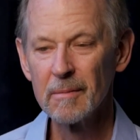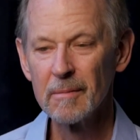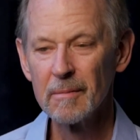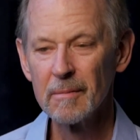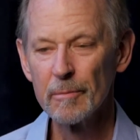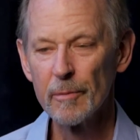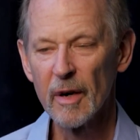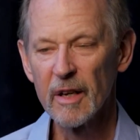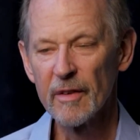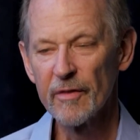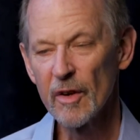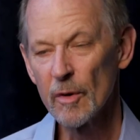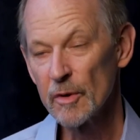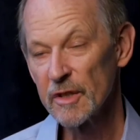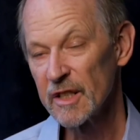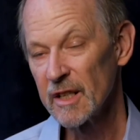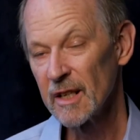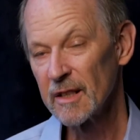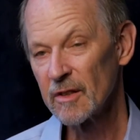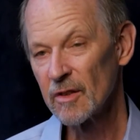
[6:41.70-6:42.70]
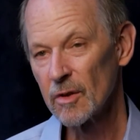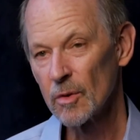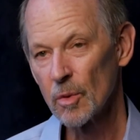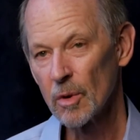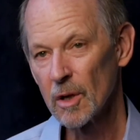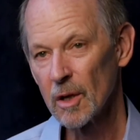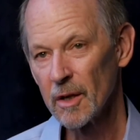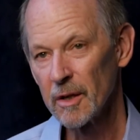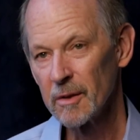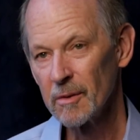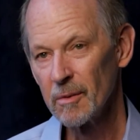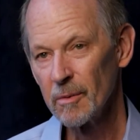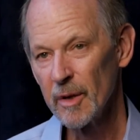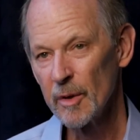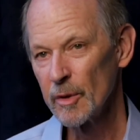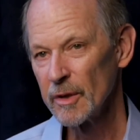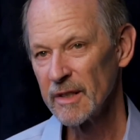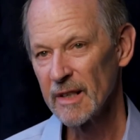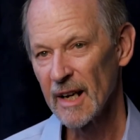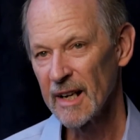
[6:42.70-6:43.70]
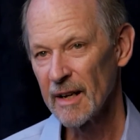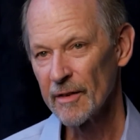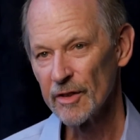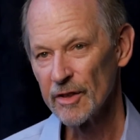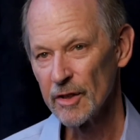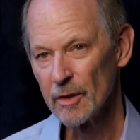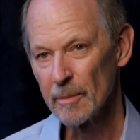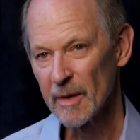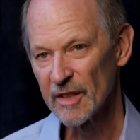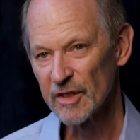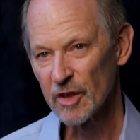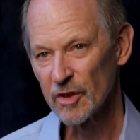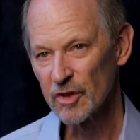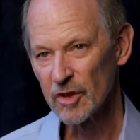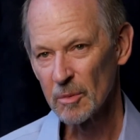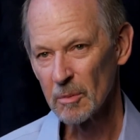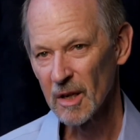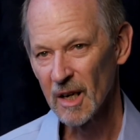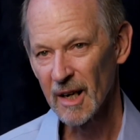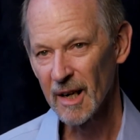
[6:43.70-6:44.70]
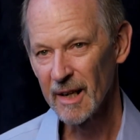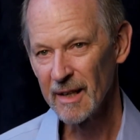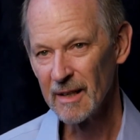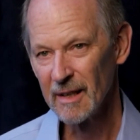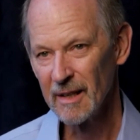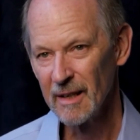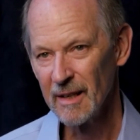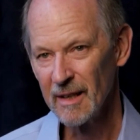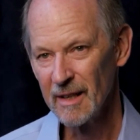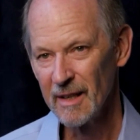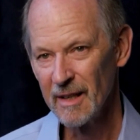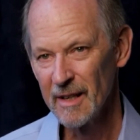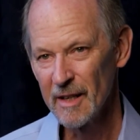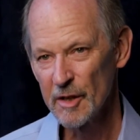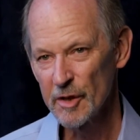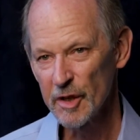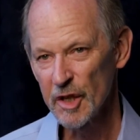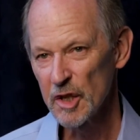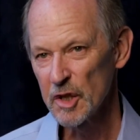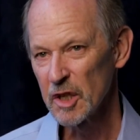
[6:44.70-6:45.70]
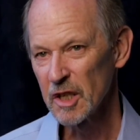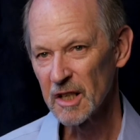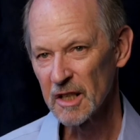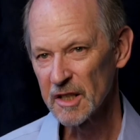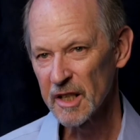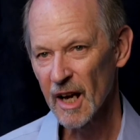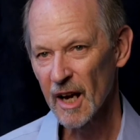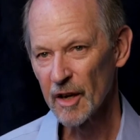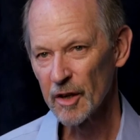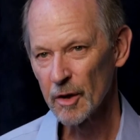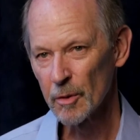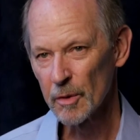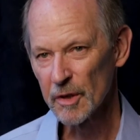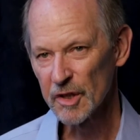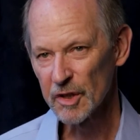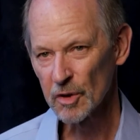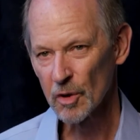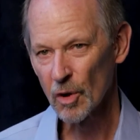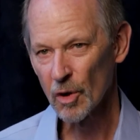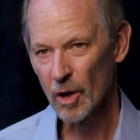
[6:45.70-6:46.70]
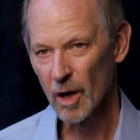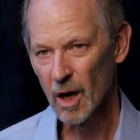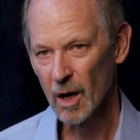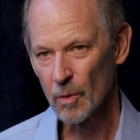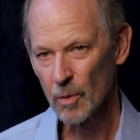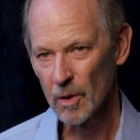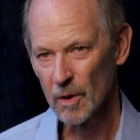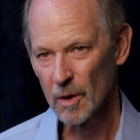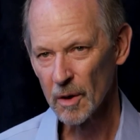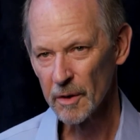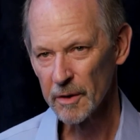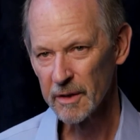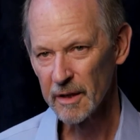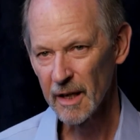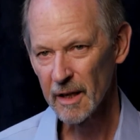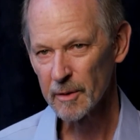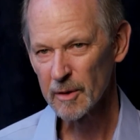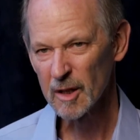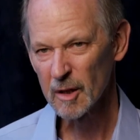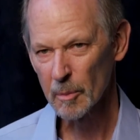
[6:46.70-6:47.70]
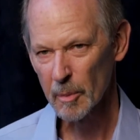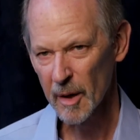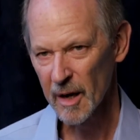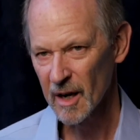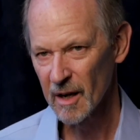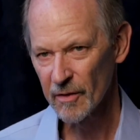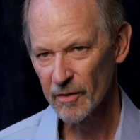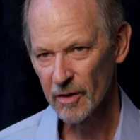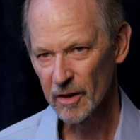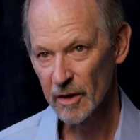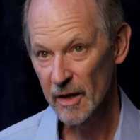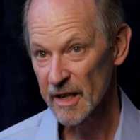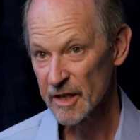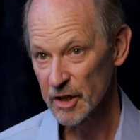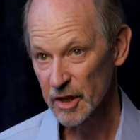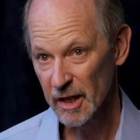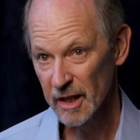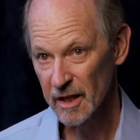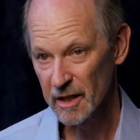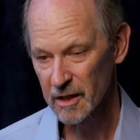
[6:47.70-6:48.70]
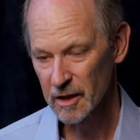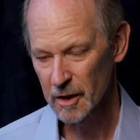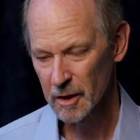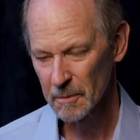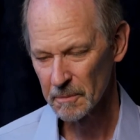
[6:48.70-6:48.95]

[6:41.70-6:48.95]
But if it was the end of the world, we would not have a new message from God, teaching us how to restore our world and to prepare for great change.